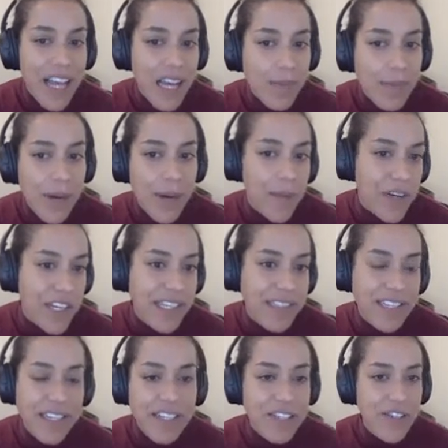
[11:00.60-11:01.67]
cloud
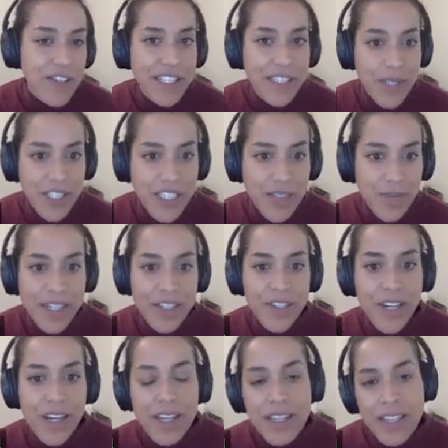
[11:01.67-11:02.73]
properties into transmission
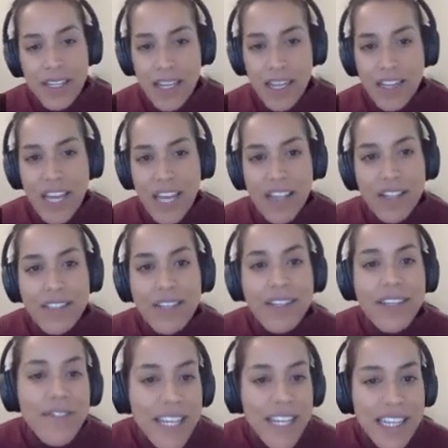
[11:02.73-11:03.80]
spectra that look
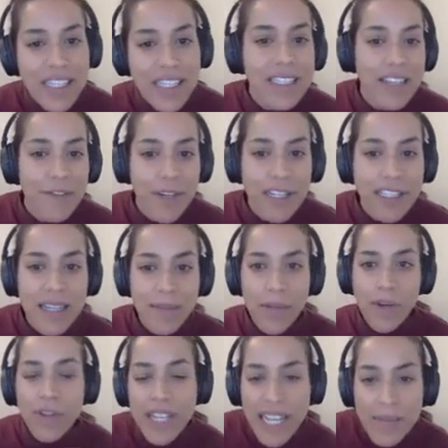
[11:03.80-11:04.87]
significantly different in
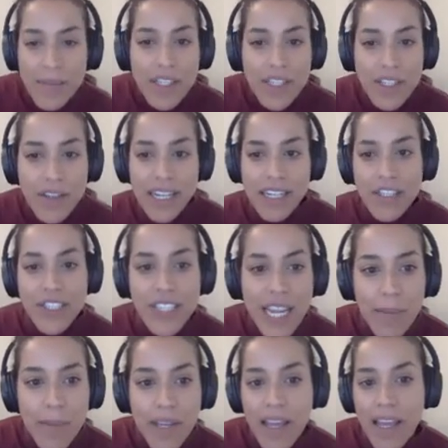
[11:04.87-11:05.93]
both amplitude and
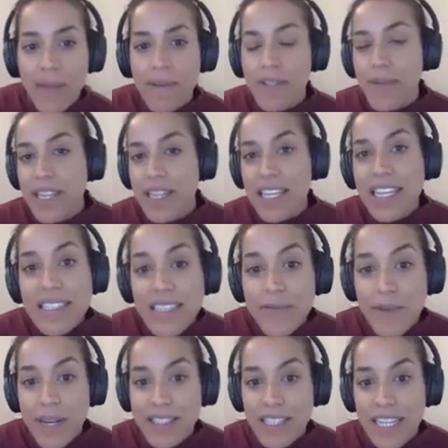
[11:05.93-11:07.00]
shape between the east and
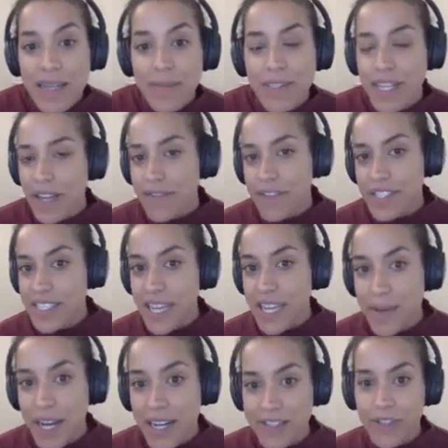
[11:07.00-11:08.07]
west limbs of the
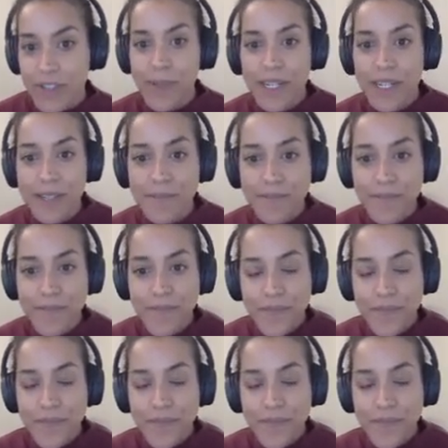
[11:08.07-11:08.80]
same hot Jupiter.